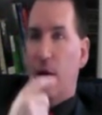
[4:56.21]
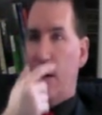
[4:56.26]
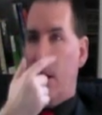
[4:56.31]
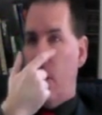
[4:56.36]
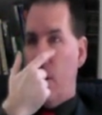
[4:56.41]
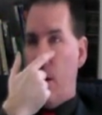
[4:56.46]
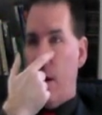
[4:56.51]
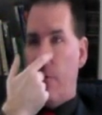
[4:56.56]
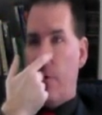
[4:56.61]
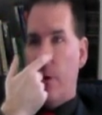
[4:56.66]

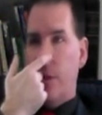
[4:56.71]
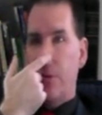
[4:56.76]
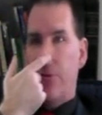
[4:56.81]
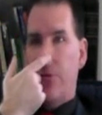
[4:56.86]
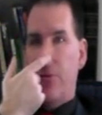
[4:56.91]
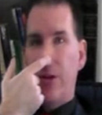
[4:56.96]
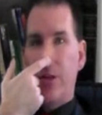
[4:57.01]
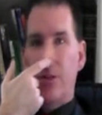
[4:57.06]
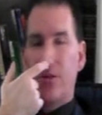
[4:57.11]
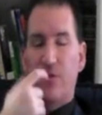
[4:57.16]
our average
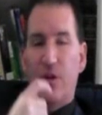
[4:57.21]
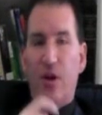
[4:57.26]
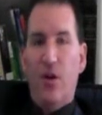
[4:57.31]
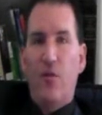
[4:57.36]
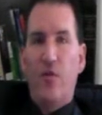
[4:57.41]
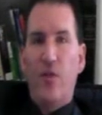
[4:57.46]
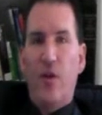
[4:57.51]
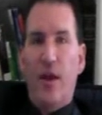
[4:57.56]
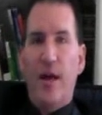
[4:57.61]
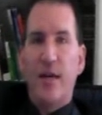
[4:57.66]
inflation rate
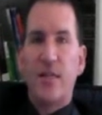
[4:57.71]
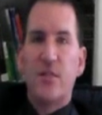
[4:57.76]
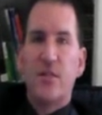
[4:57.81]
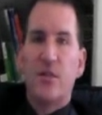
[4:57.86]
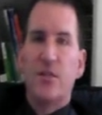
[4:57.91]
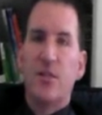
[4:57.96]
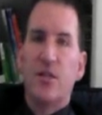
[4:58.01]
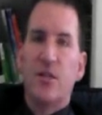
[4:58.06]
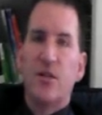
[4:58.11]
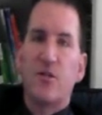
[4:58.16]
over the last
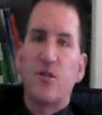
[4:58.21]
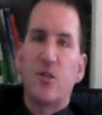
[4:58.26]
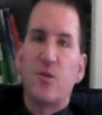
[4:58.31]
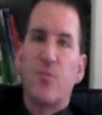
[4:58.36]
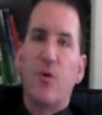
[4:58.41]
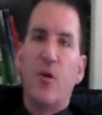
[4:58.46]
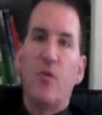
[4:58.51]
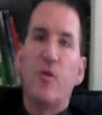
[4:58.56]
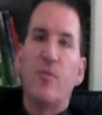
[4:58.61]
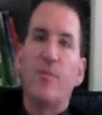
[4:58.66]
30 years has
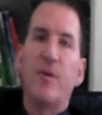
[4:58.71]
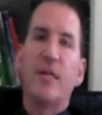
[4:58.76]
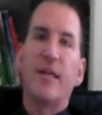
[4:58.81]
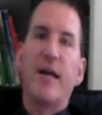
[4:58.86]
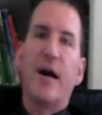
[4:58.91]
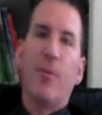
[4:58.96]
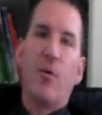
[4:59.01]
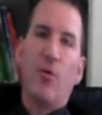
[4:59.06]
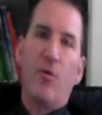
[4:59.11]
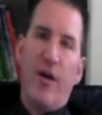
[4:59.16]
probably been
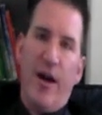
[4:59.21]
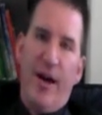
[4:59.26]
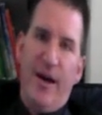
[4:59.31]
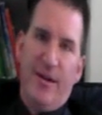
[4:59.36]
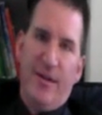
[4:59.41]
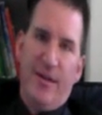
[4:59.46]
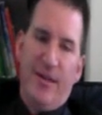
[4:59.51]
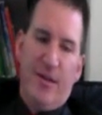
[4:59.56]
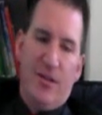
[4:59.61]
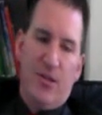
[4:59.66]
double that.